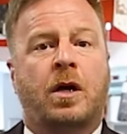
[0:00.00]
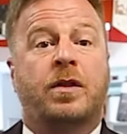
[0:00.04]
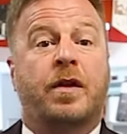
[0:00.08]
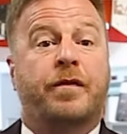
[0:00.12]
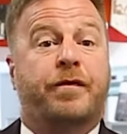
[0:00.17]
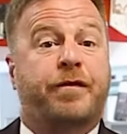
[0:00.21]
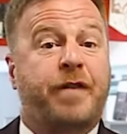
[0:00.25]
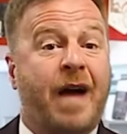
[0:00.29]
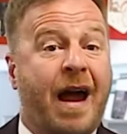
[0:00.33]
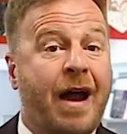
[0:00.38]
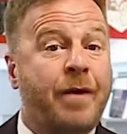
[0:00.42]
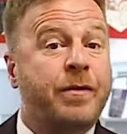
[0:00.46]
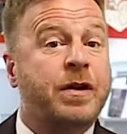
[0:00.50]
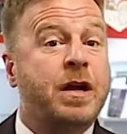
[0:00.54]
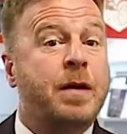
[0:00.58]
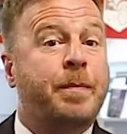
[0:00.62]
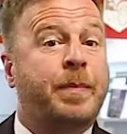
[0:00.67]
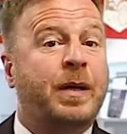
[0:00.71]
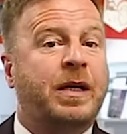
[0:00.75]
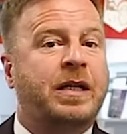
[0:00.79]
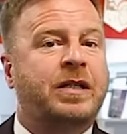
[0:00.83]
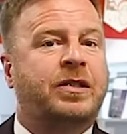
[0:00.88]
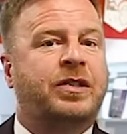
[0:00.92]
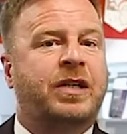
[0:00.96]
the
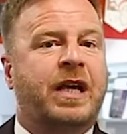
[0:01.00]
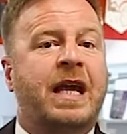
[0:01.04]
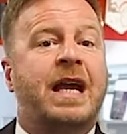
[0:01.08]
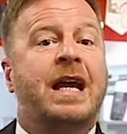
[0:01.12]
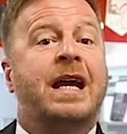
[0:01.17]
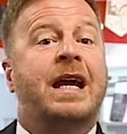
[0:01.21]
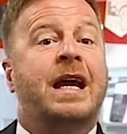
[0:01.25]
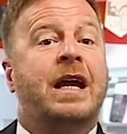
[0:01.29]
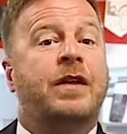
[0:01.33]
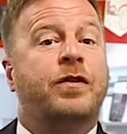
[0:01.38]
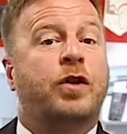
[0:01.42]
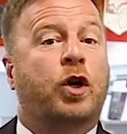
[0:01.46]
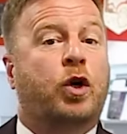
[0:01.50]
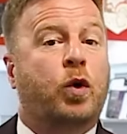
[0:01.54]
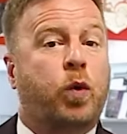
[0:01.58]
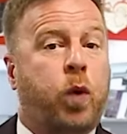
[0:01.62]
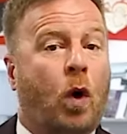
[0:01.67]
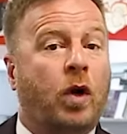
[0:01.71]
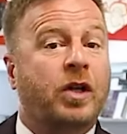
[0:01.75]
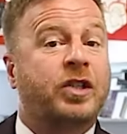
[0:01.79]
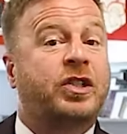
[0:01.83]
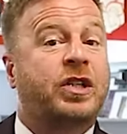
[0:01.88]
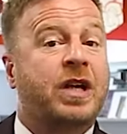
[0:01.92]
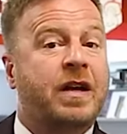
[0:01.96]
variability in the
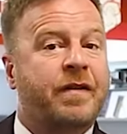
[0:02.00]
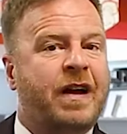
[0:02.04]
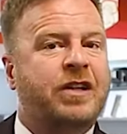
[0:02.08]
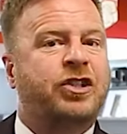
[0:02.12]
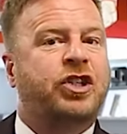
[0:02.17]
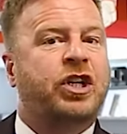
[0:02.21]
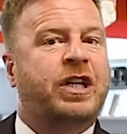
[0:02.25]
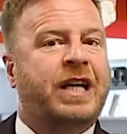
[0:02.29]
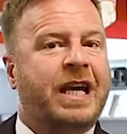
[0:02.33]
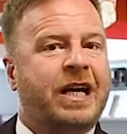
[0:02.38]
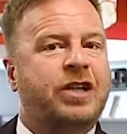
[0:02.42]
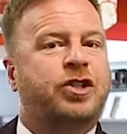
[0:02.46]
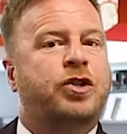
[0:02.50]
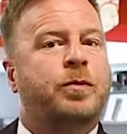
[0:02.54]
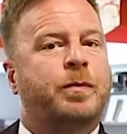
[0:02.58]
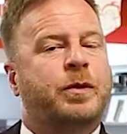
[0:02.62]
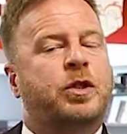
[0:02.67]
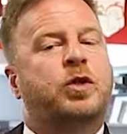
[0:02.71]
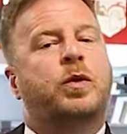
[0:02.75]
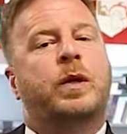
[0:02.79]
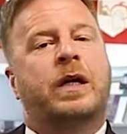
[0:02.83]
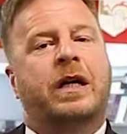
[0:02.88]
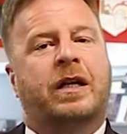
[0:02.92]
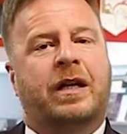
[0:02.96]
quality of education
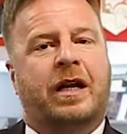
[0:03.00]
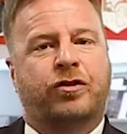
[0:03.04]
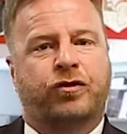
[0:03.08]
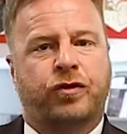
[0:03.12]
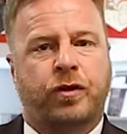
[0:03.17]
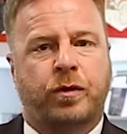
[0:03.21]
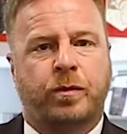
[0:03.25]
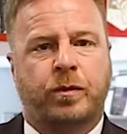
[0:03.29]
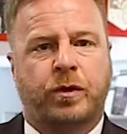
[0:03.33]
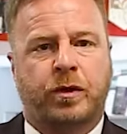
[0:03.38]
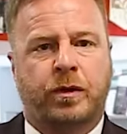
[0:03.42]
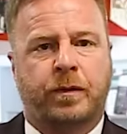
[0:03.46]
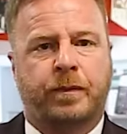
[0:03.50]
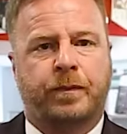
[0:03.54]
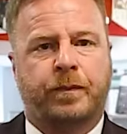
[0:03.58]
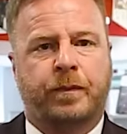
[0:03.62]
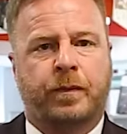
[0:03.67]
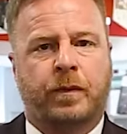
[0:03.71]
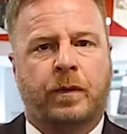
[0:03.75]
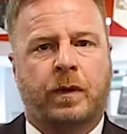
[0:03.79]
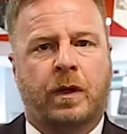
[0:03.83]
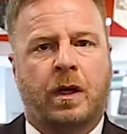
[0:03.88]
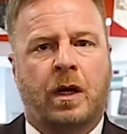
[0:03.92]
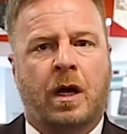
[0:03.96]
between classrooms.
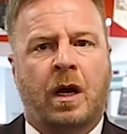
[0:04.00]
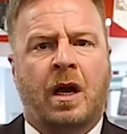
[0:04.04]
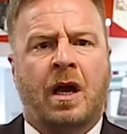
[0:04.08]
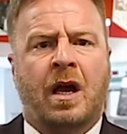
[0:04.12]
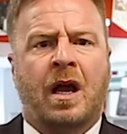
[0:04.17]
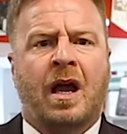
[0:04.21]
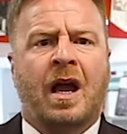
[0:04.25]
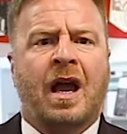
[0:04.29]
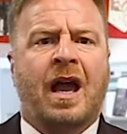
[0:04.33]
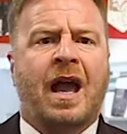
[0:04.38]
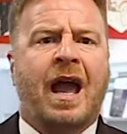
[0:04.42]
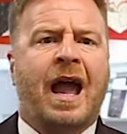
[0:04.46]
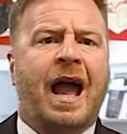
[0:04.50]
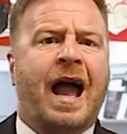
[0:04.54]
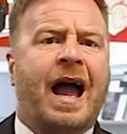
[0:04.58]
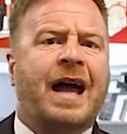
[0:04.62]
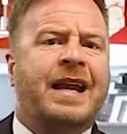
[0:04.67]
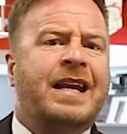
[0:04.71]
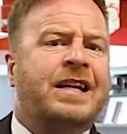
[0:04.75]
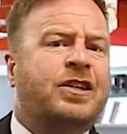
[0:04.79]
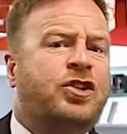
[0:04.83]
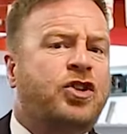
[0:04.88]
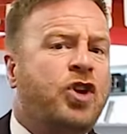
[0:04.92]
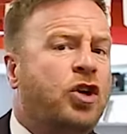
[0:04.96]

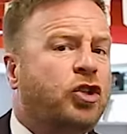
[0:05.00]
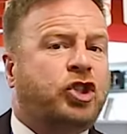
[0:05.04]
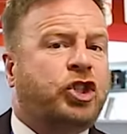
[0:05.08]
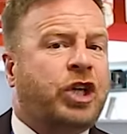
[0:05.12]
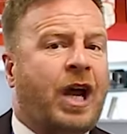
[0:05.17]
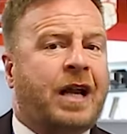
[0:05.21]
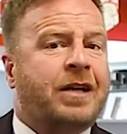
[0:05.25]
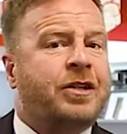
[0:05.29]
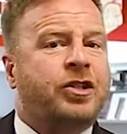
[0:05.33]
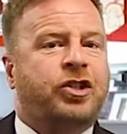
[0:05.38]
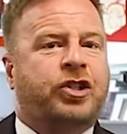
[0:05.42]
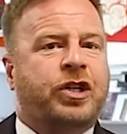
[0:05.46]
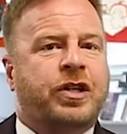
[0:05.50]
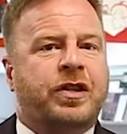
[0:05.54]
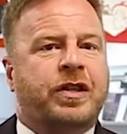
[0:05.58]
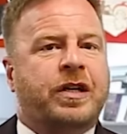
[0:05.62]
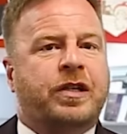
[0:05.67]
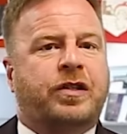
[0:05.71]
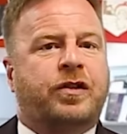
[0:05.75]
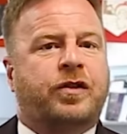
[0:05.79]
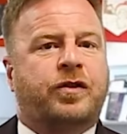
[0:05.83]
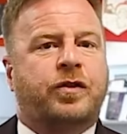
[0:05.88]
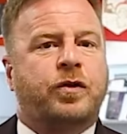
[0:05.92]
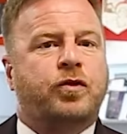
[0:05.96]
And it is not challenging
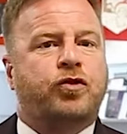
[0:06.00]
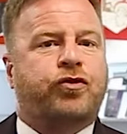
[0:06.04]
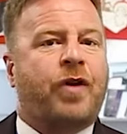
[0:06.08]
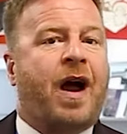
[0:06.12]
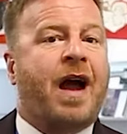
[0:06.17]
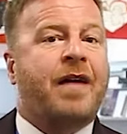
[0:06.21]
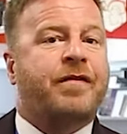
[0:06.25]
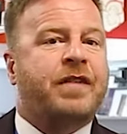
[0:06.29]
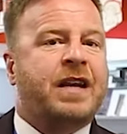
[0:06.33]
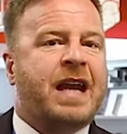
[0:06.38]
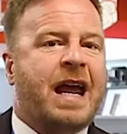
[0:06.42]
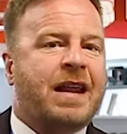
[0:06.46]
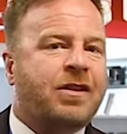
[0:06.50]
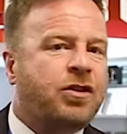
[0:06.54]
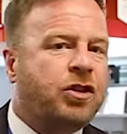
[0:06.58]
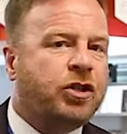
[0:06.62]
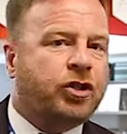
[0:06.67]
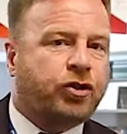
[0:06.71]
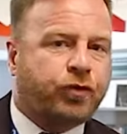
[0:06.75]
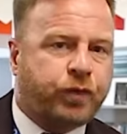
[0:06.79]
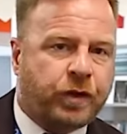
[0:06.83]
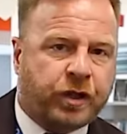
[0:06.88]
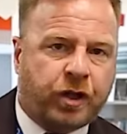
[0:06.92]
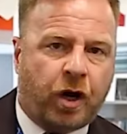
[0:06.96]
this through driving
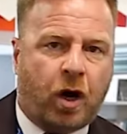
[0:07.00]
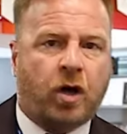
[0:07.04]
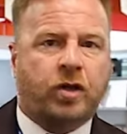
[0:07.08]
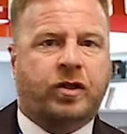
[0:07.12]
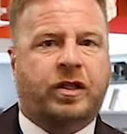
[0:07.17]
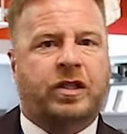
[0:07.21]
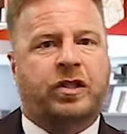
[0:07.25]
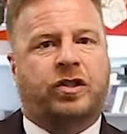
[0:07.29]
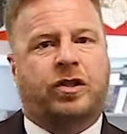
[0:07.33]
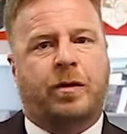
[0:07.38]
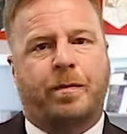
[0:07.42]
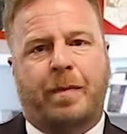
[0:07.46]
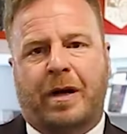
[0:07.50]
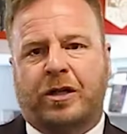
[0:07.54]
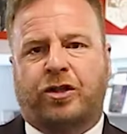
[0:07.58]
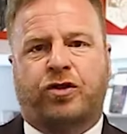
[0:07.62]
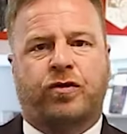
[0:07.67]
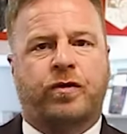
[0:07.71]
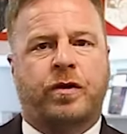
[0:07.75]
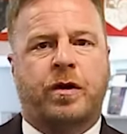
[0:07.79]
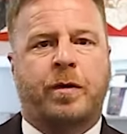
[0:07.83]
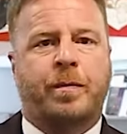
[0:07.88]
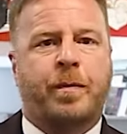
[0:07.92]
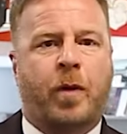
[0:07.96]
endless resource into
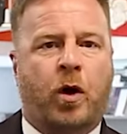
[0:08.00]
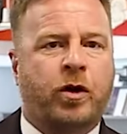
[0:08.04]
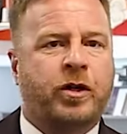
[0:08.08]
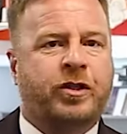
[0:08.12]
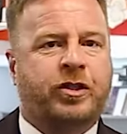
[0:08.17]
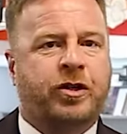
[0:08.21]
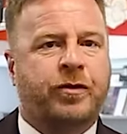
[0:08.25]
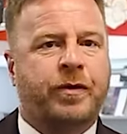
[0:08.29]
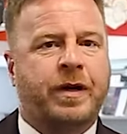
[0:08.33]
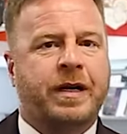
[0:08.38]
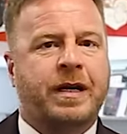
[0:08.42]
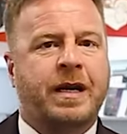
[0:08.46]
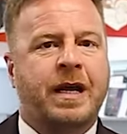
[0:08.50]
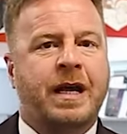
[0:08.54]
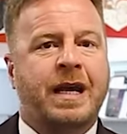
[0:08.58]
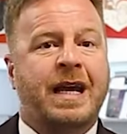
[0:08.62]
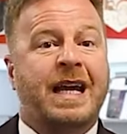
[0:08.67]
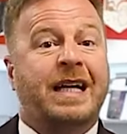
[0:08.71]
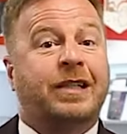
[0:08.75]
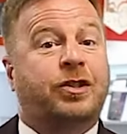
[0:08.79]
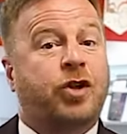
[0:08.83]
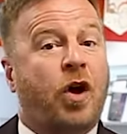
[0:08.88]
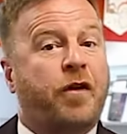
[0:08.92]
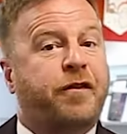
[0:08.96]
measuring and monitoring.
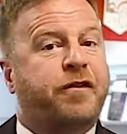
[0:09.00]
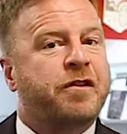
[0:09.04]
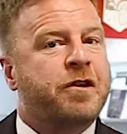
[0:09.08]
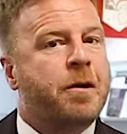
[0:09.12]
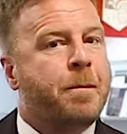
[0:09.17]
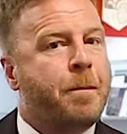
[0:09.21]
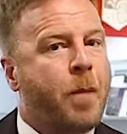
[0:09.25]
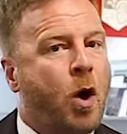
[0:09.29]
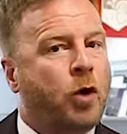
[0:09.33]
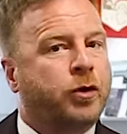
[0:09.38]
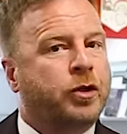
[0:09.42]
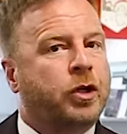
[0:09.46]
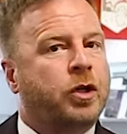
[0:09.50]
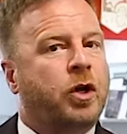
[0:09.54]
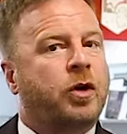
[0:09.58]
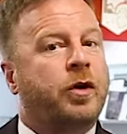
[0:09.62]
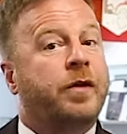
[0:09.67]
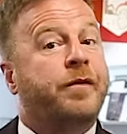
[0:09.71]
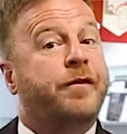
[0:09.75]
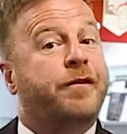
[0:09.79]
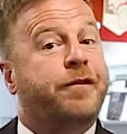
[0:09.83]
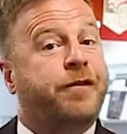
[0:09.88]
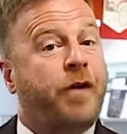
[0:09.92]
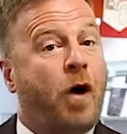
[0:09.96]
It's offering a model
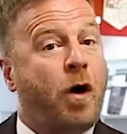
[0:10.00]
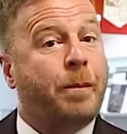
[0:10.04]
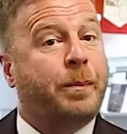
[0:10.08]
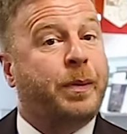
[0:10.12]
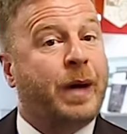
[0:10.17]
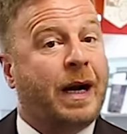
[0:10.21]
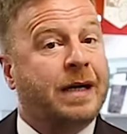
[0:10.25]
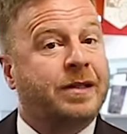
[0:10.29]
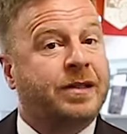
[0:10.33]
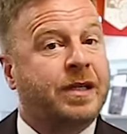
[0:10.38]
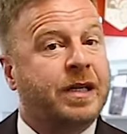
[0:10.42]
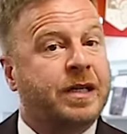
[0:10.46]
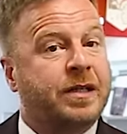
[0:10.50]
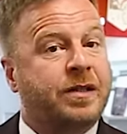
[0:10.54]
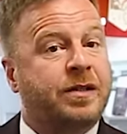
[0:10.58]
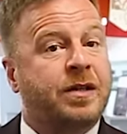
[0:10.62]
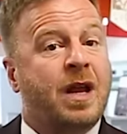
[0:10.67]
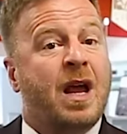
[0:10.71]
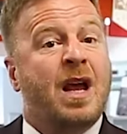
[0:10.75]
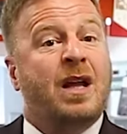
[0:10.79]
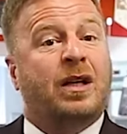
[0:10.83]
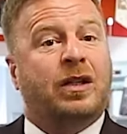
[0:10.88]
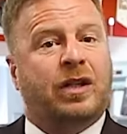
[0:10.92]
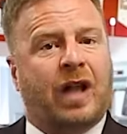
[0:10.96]
on informed practice,
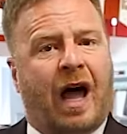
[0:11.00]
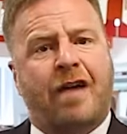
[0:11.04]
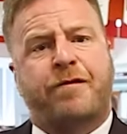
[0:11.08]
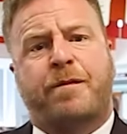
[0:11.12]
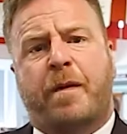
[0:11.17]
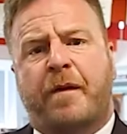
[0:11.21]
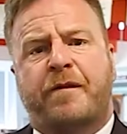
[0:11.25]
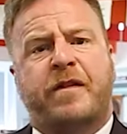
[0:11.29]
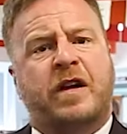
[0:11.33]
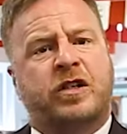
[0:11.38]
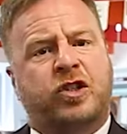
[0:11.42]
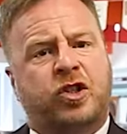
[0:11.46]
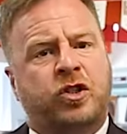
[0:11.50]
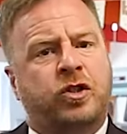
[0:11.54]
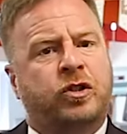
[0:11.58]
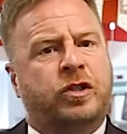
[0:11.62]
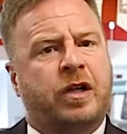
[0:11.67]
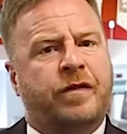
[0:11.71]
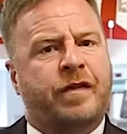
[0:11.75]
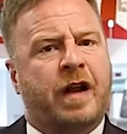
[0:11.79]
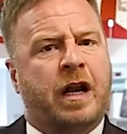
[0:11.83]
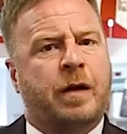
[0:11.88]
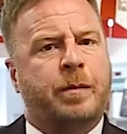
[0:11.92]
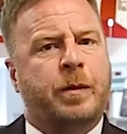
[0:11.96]
live professional
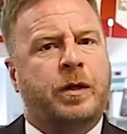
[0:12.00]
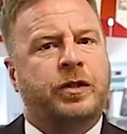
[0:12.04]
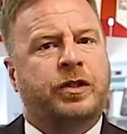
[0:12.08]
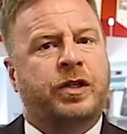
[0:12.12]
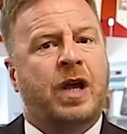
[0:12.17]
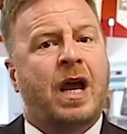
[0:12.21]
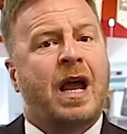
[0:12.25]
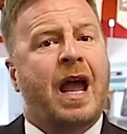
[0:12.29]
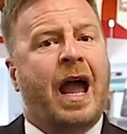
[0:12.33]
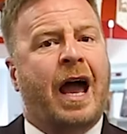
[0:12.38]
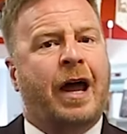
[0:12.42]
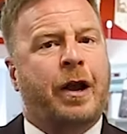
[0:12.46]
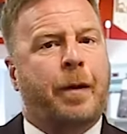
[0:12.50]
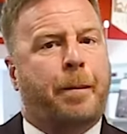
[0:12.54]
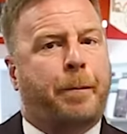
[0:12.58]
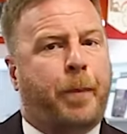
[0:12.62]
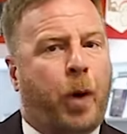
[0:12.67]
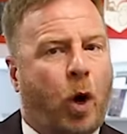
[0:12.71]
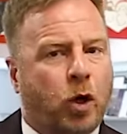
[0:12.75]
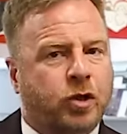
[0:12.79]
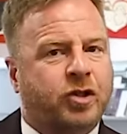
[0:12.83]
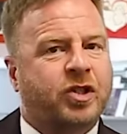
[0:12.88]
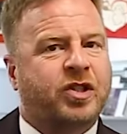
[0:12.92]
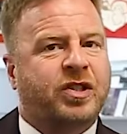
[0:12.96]
development and a
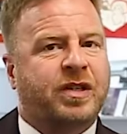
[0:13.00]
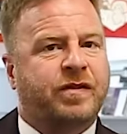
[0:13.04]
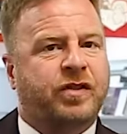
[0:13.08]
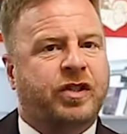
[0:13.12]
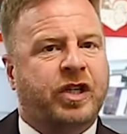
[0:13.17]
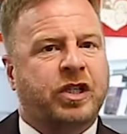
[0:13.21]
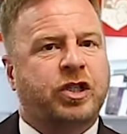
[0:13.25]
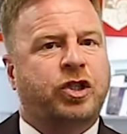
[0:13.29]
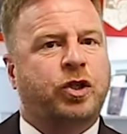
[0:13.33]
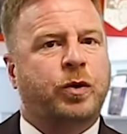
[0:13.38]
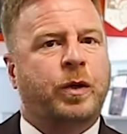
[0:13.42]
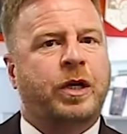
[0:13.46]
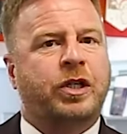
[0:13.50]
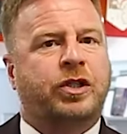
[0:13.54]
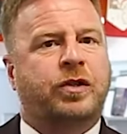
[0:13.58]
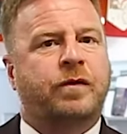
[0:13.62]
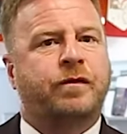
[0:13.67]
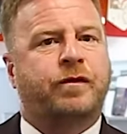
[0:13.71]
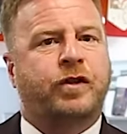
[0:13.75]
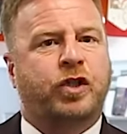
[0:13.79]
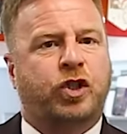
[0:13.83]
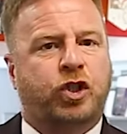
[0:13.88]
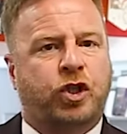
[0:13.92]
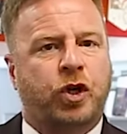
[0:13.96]
positive
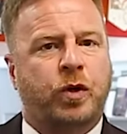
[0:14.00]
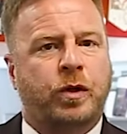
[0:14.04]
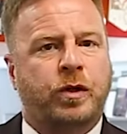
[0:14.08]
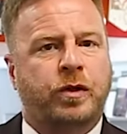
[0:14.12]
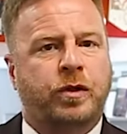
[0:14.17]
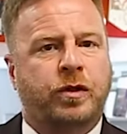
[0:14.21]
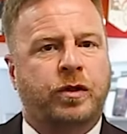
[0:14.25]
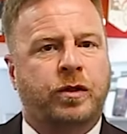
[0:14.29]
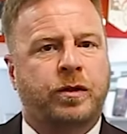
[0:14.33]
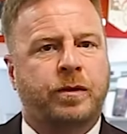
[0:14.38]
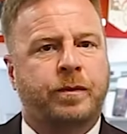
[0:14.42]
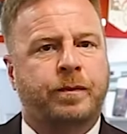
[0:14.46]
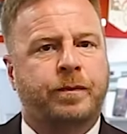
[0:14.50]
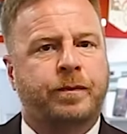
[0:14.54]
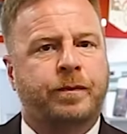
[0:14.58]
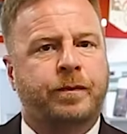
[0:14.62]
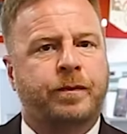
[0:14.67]
situation for students.